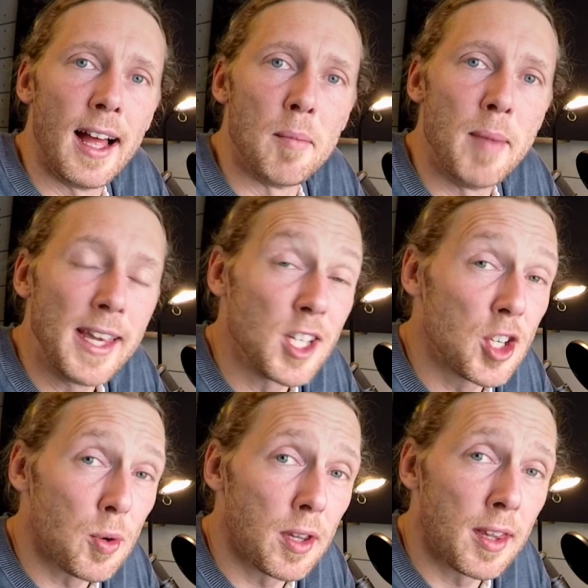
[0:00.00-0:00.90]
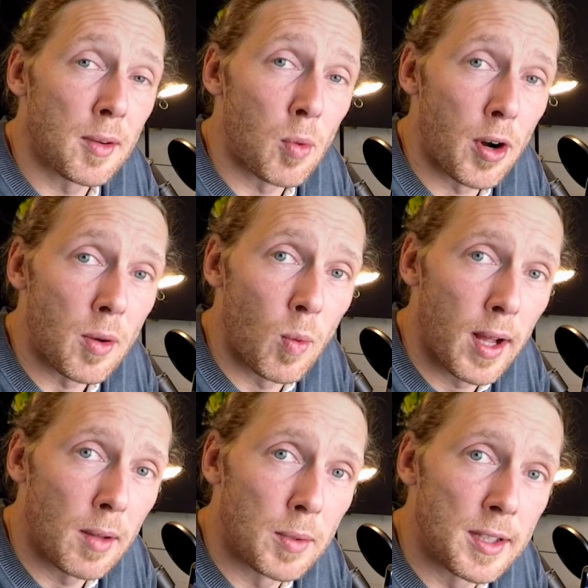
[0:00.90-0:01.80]
Making sure that they work
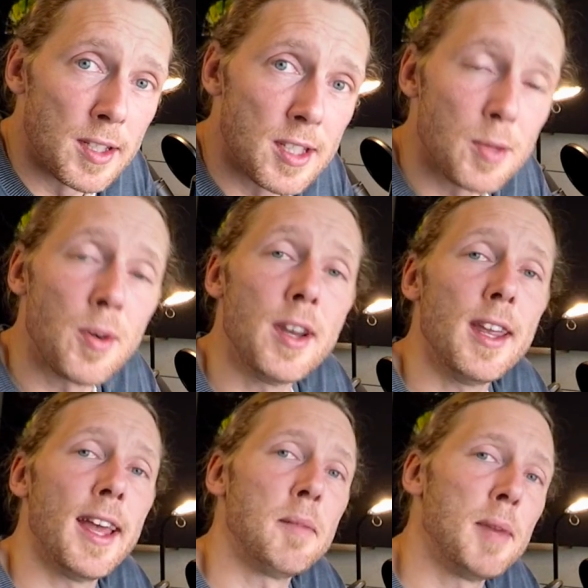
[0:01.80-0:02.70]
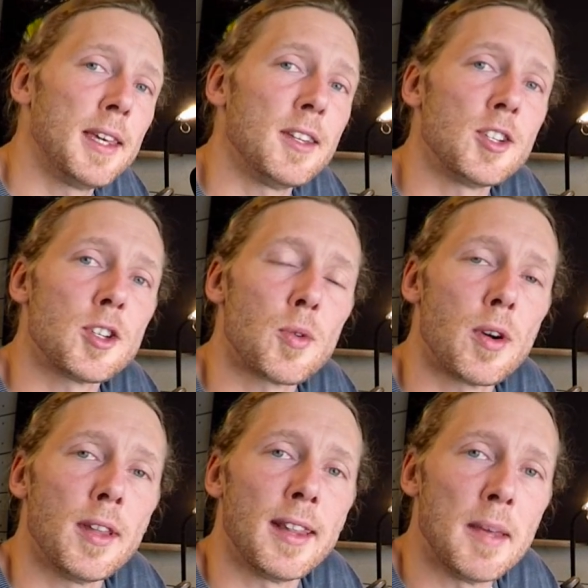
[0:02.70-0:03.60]
well with the story and making sure
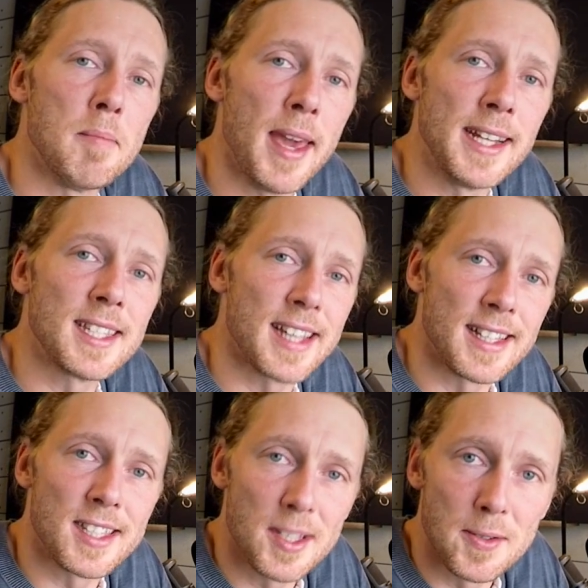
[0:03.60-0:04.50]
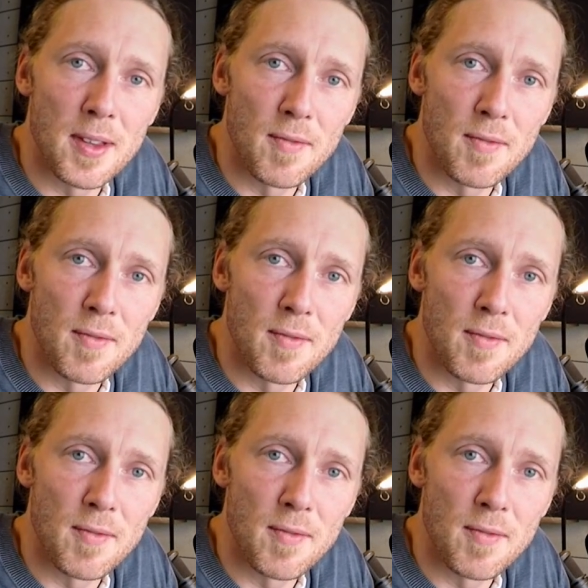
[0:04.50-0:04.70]
that they make sense to the